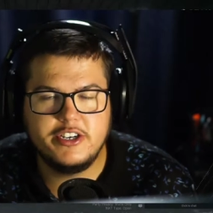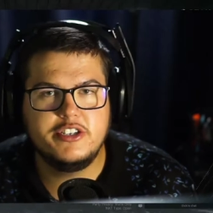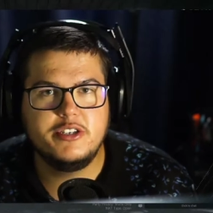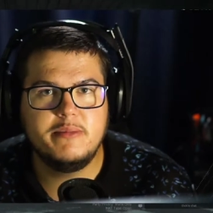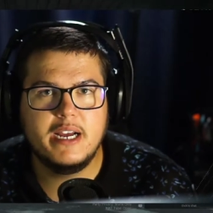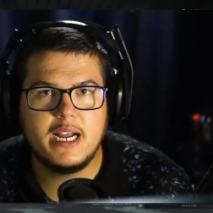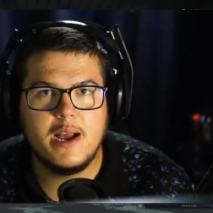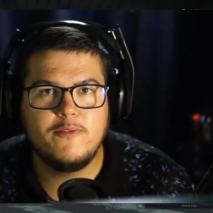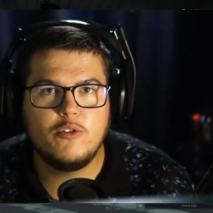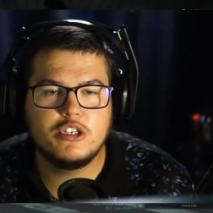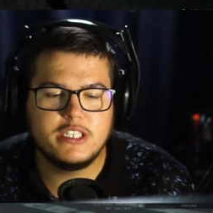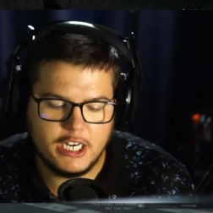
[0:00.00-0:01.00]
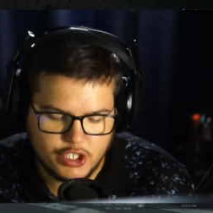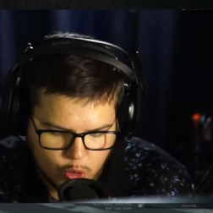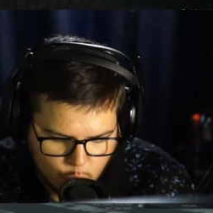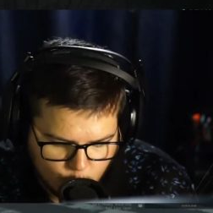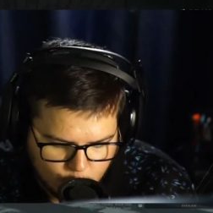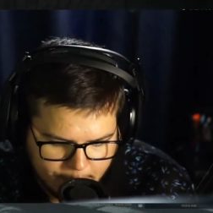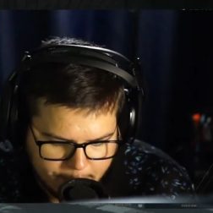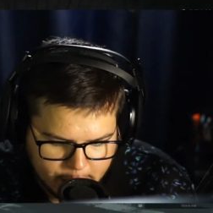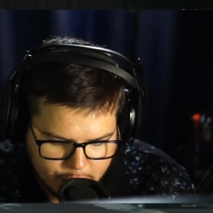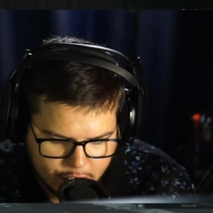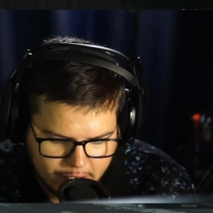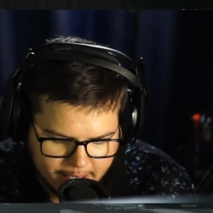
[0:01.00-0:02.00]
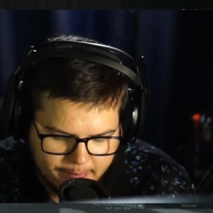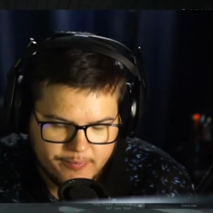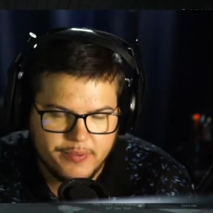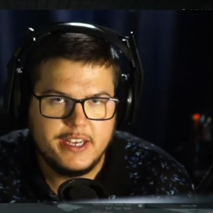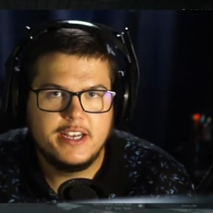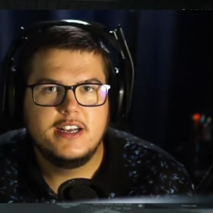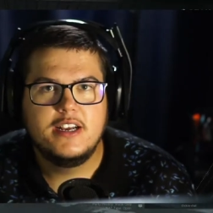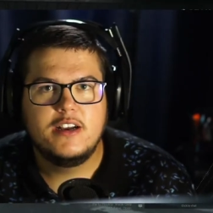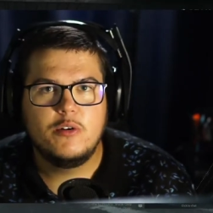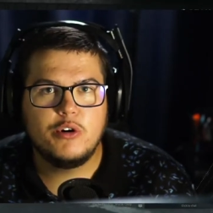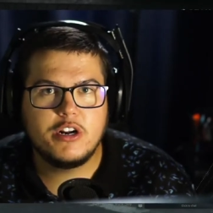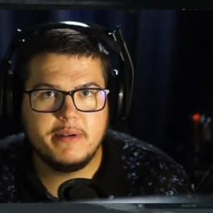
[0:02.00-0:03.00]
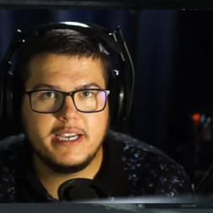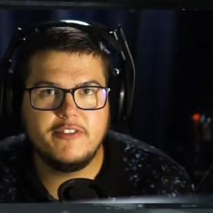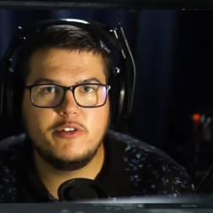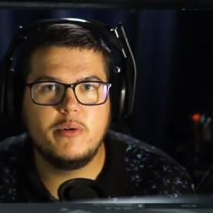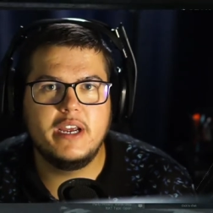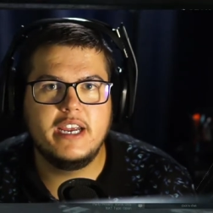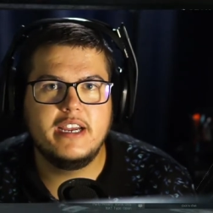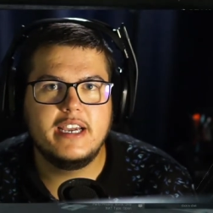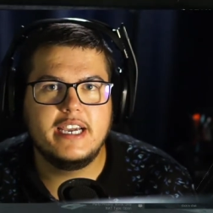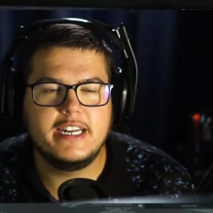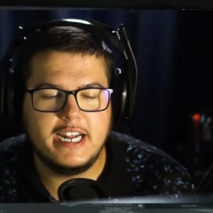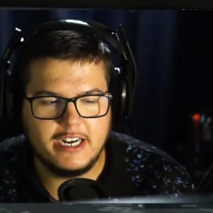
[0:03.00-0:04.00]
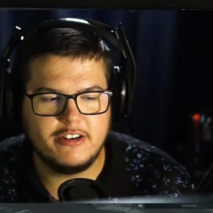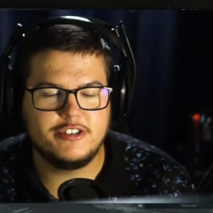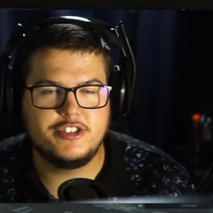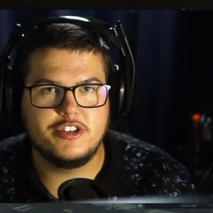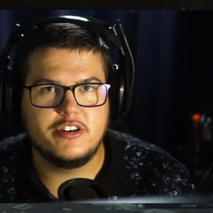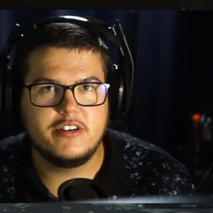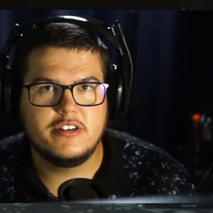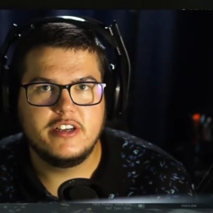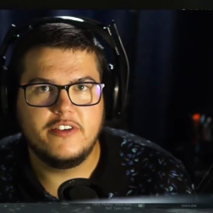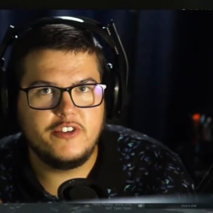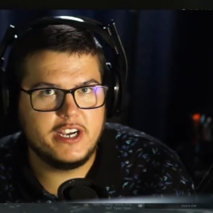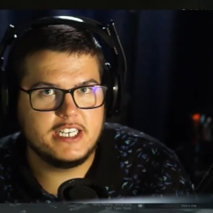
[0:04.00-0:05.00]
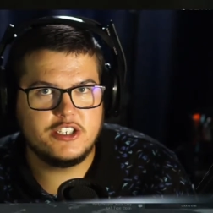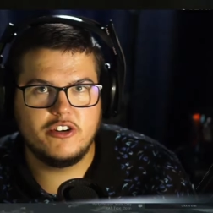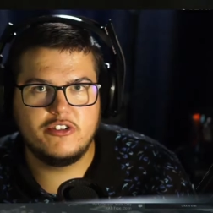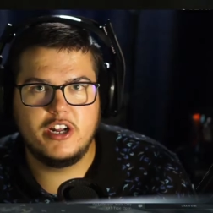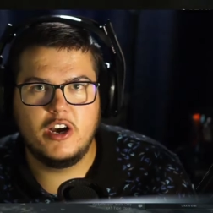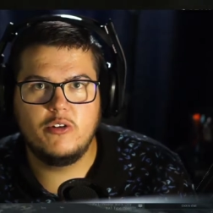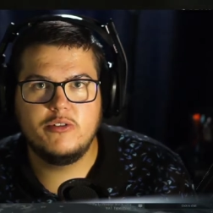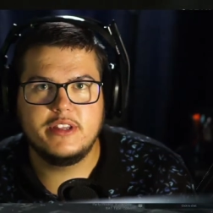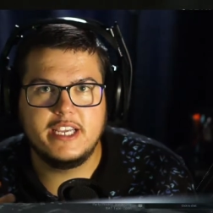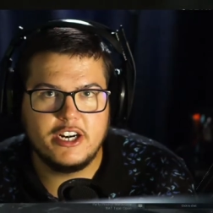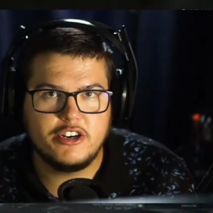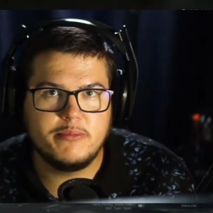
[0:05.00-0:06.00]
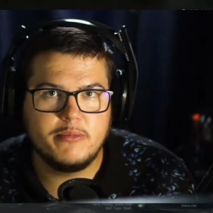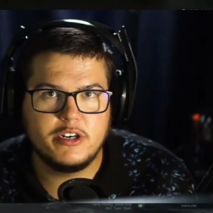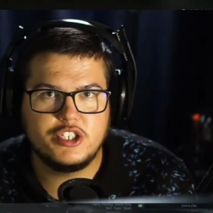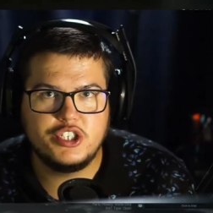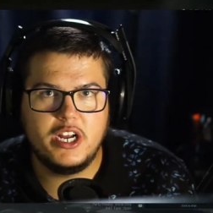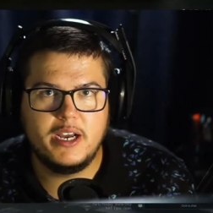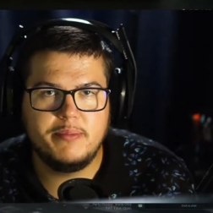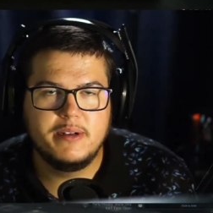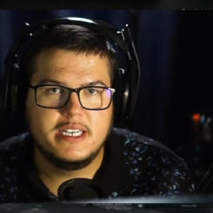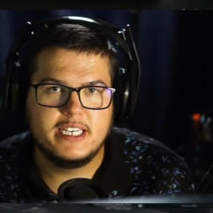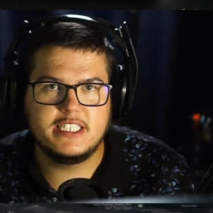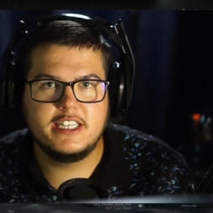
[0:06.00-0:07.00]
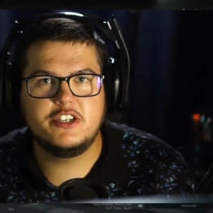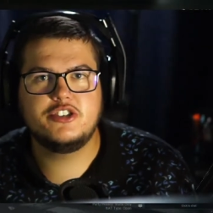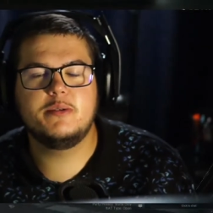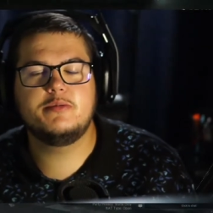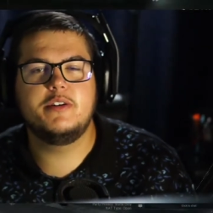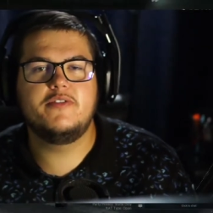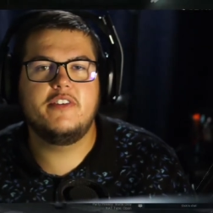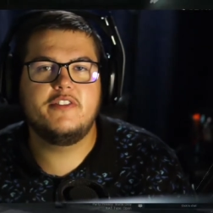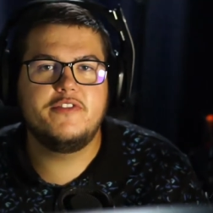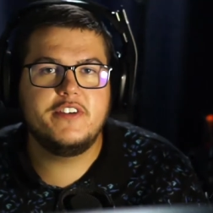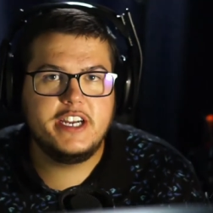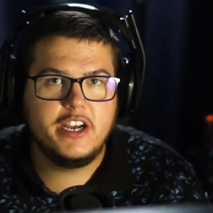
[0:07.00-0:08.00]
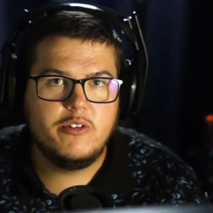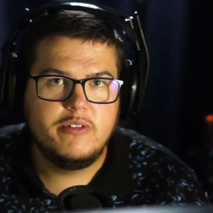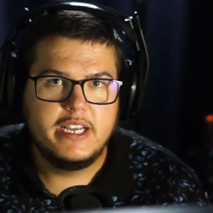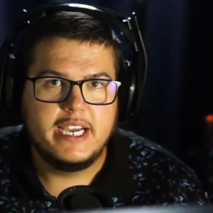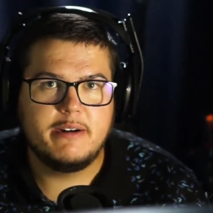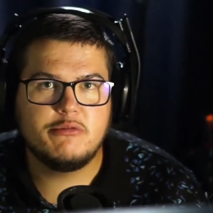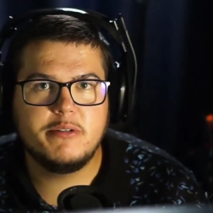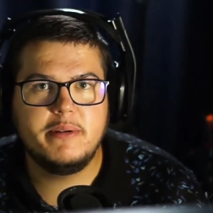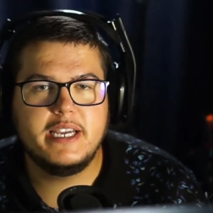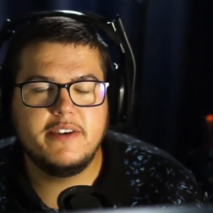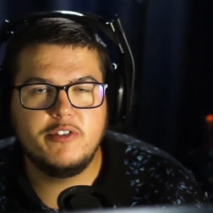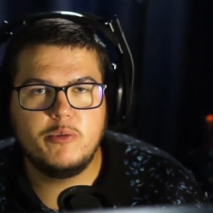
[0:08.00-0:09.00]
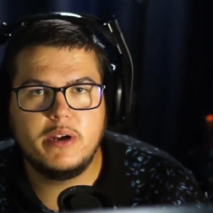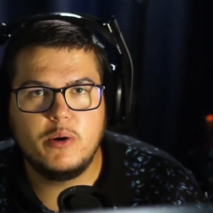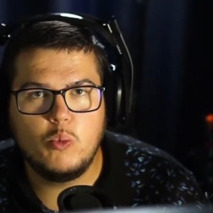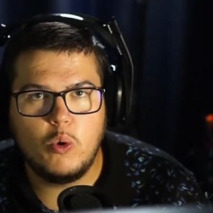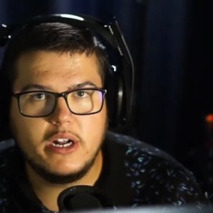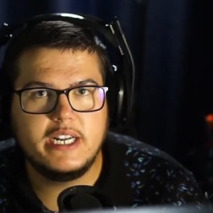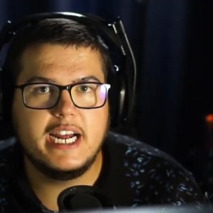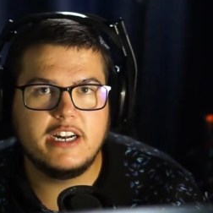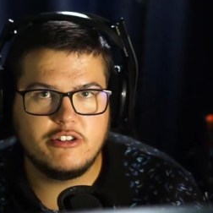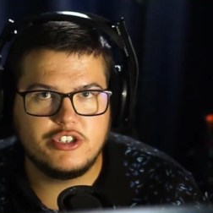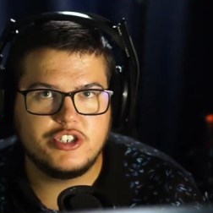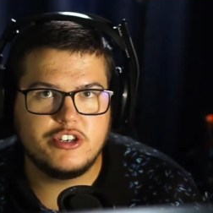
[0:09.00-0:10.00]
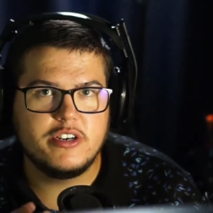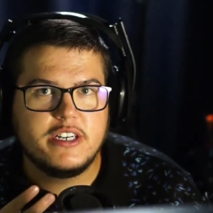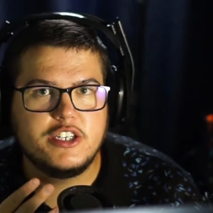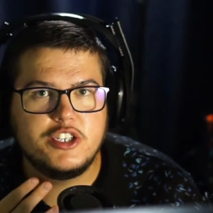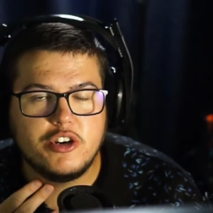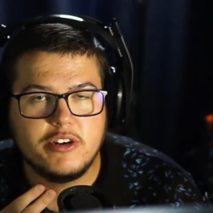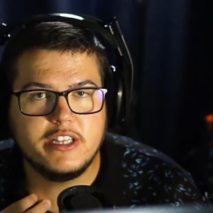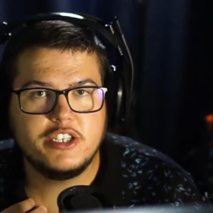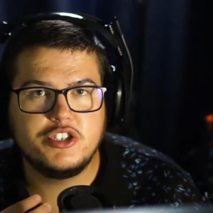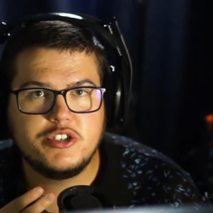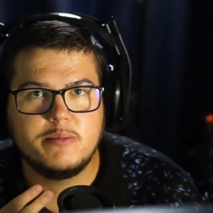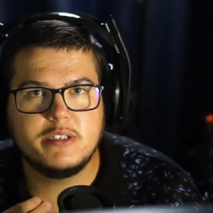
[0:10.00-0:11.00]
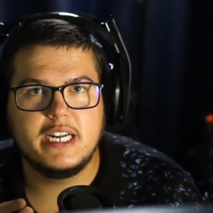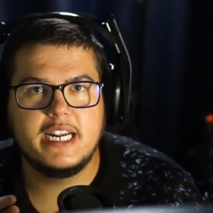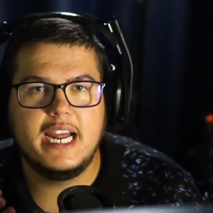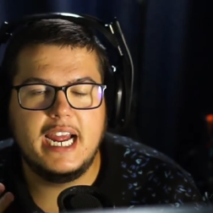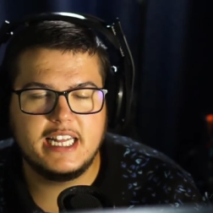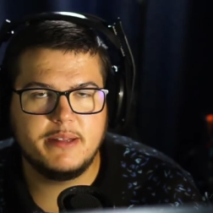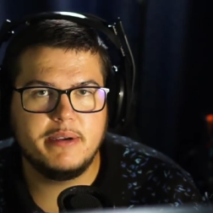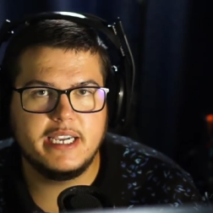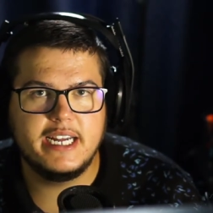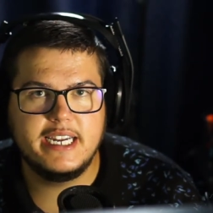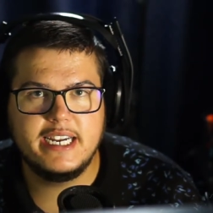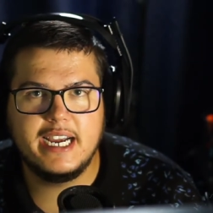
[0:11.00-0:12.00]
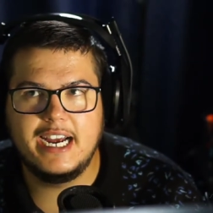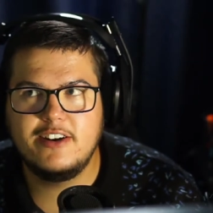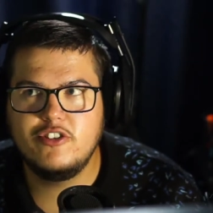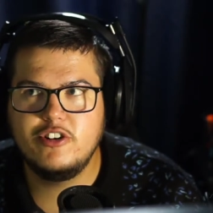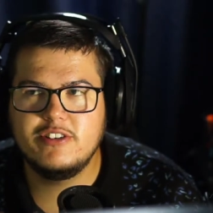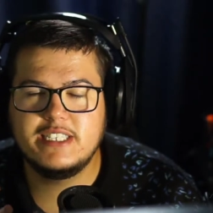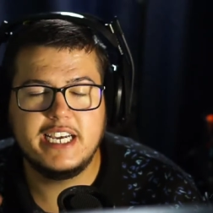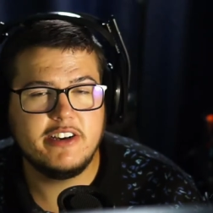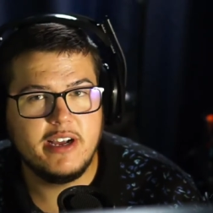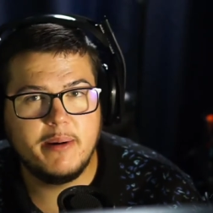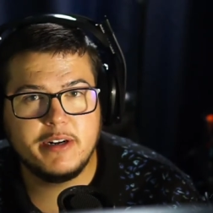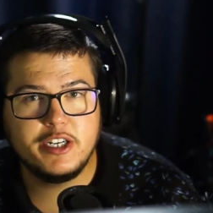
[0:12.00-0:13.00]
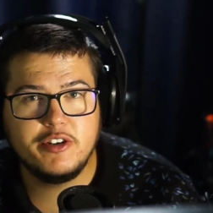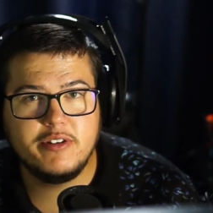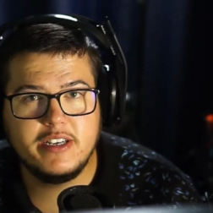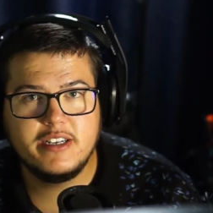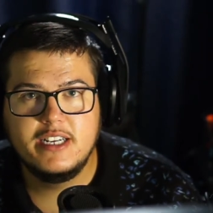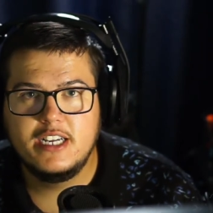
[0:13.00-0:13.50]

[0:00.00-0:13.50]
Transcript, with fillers: youtube dot com forward slash Rudey PaTudey, we're gonna be giving away an Edgar shirt. If you guys don't know, the Edgar merch shop is in the description of every video, and we're gonna be giving away one Edgar shirt during the stream tonight at the beginning. I don't know exactly how I'm gonna do it.